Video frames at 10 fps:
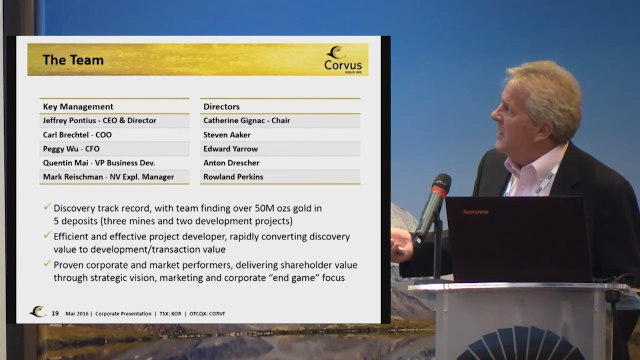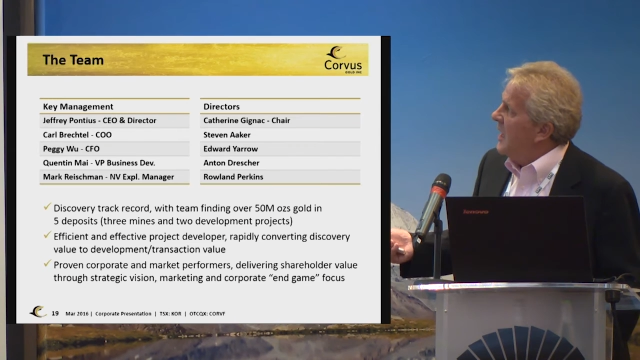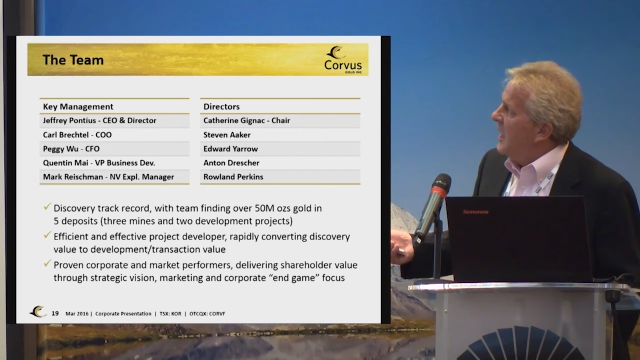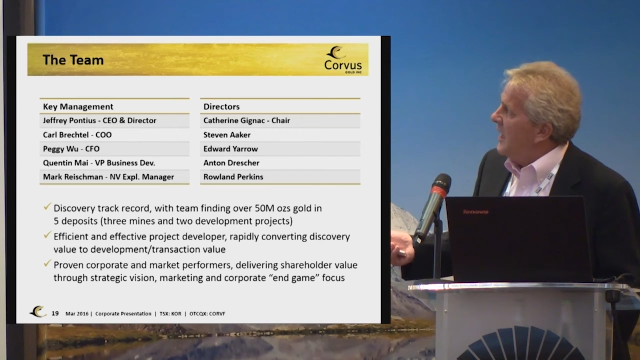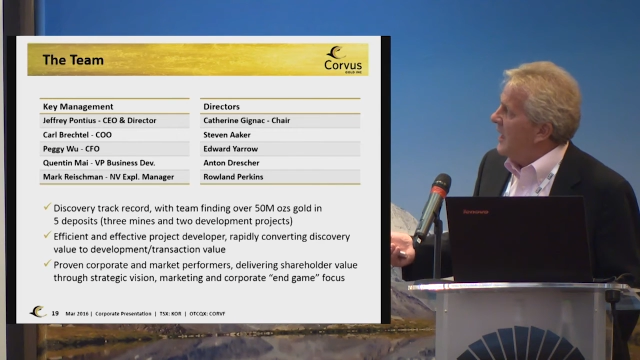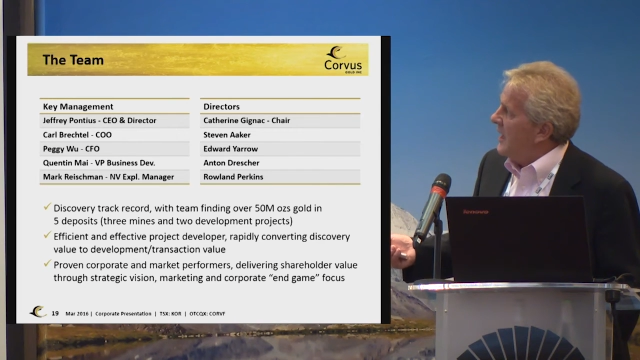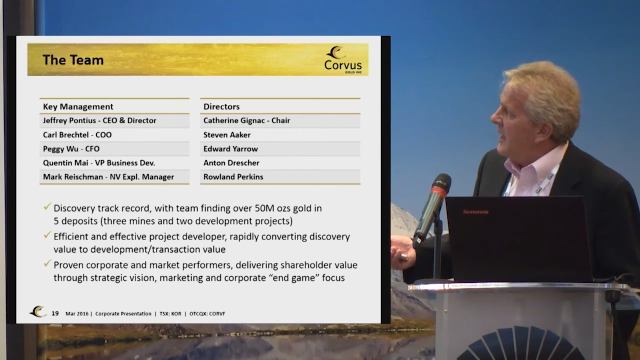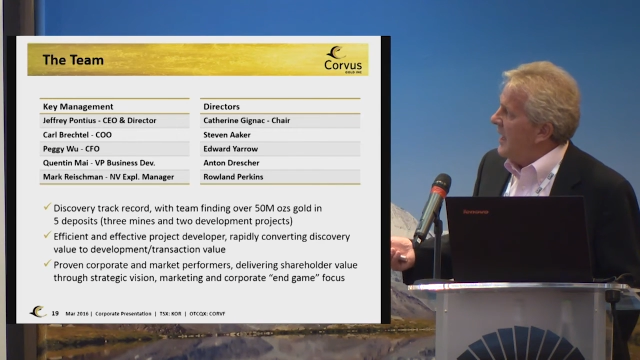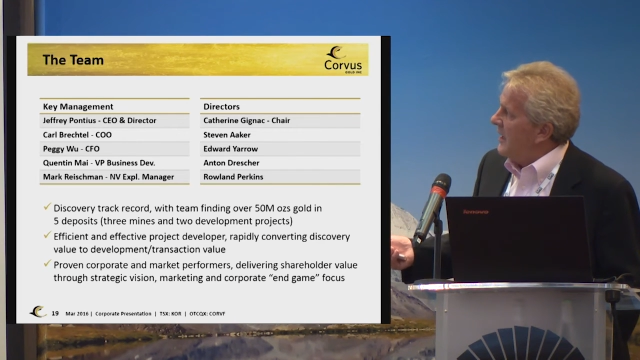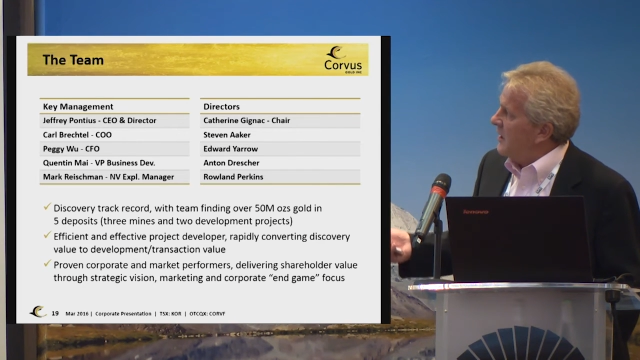
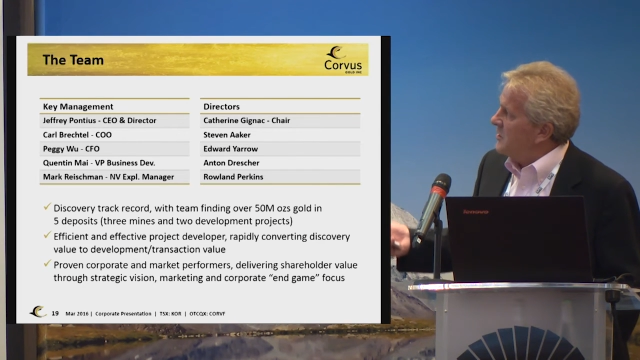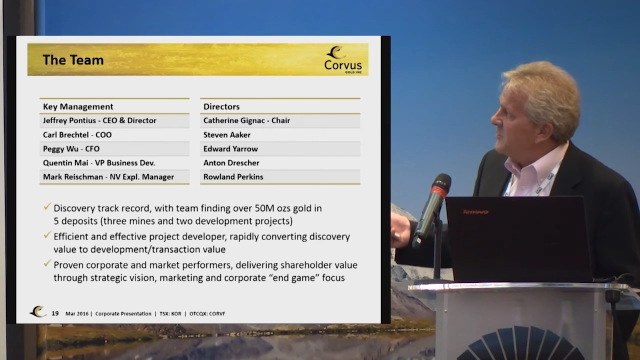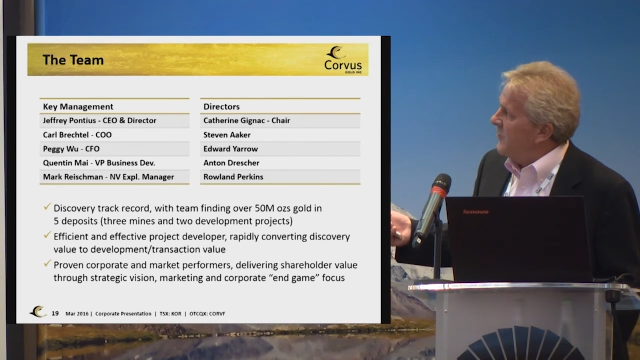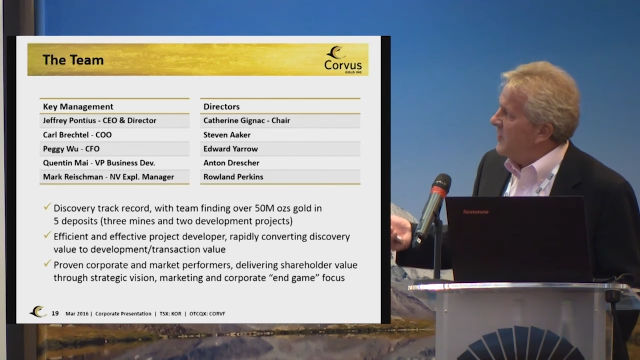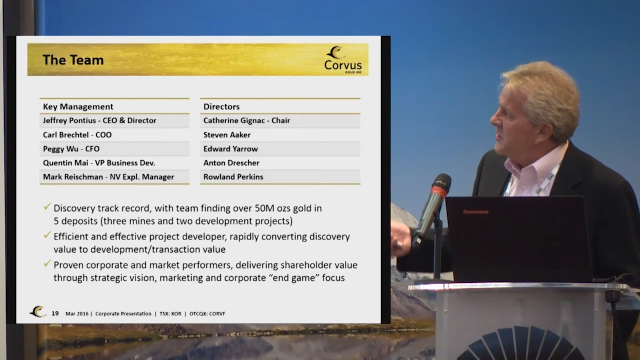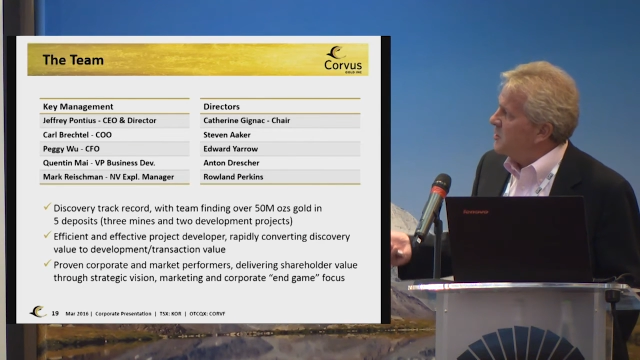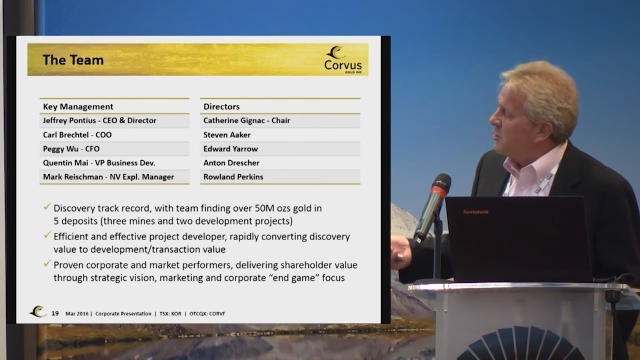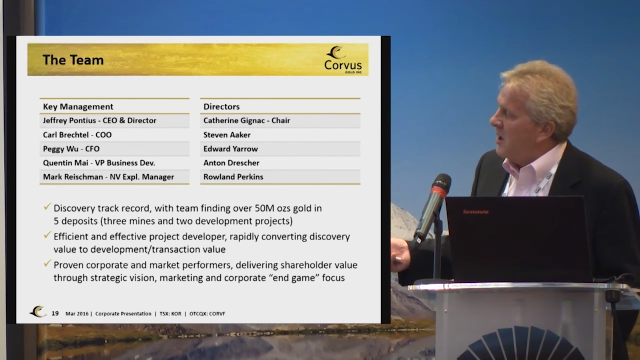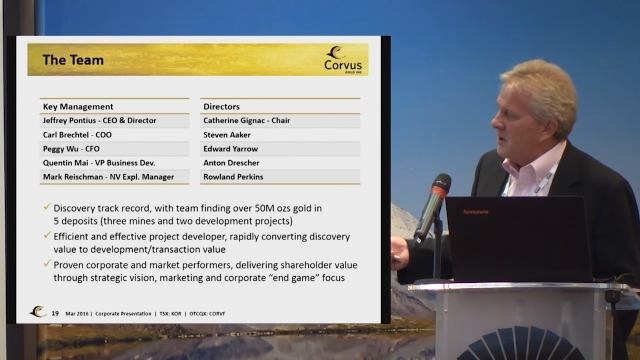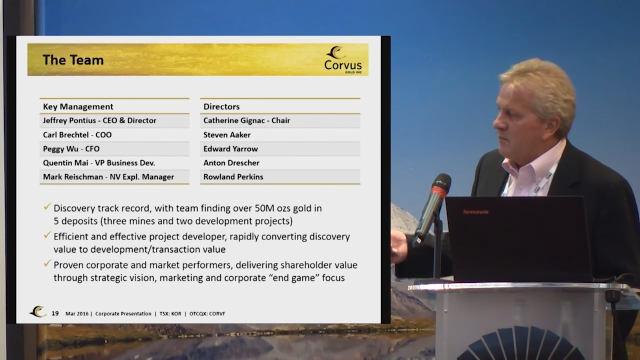and our very
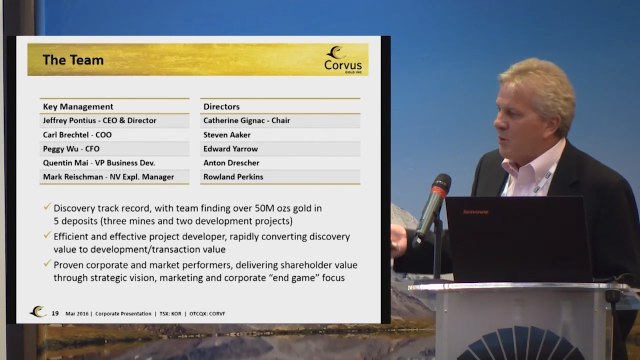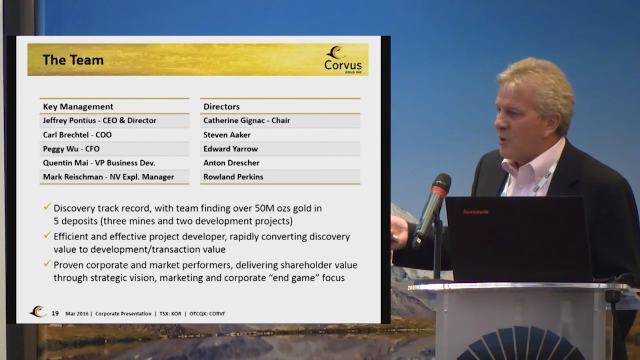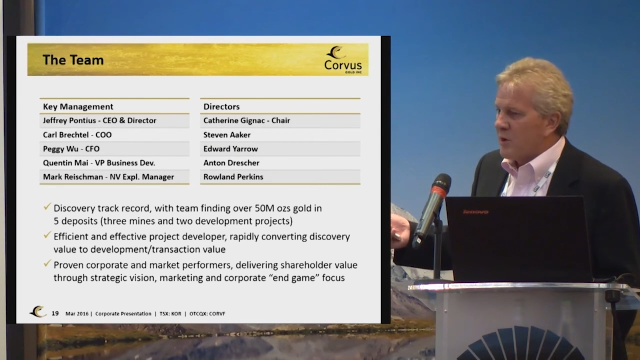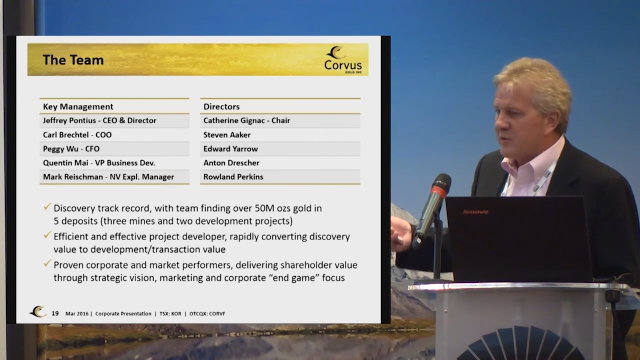strong board